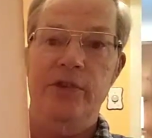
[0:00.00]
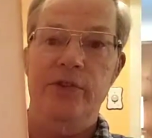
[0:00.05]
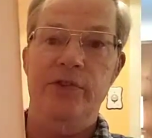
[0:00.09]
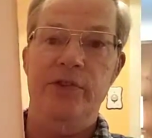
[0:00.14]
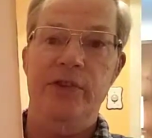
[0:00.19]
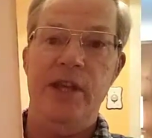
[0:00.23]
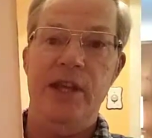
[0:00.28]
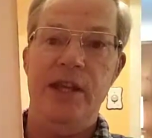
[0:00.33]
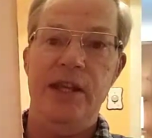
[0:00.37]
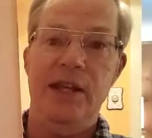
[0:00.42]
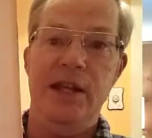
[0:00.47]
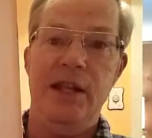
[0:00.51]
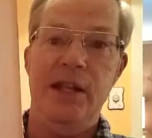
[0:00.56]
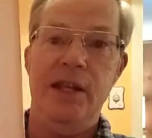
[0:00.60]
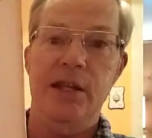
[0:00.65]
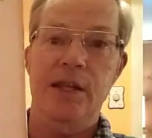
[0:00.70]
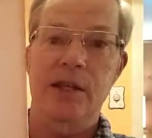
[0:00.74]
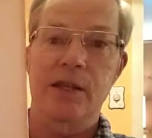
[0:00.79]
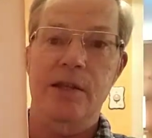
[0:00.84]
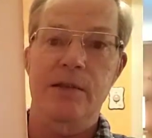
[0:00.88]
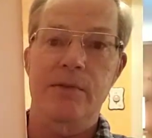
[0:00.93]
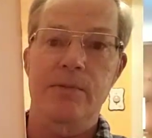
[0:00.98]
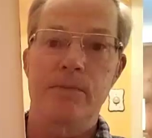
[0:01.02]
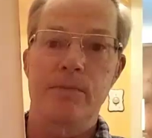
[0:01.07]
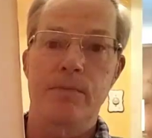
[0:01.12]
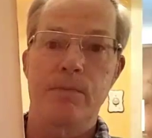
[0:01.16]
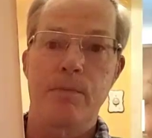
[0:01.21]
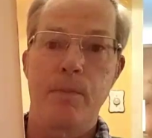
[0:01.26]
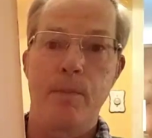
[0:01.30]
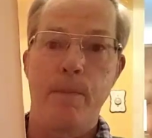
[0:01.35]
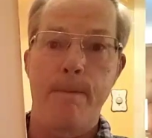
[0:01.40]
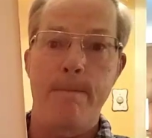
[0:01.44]
is
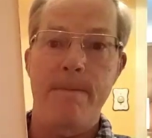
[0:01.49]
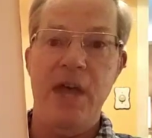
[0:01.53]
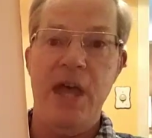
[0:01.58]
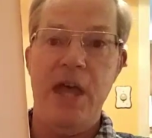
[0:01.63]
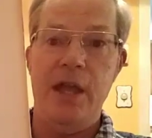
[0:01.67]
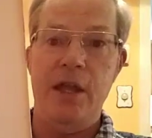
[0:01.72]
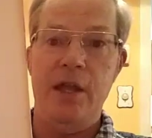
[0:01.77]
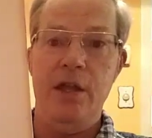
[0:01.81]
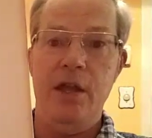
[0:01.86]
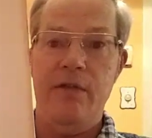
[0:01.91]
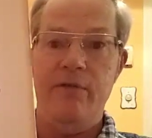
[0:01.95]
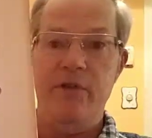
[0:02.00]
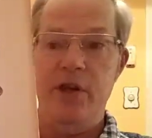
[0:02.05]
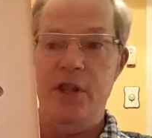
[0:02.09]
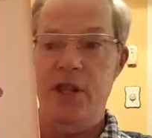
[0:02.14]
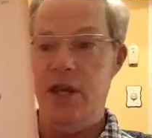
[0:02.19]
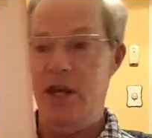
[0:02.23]
psychedelic. Back cover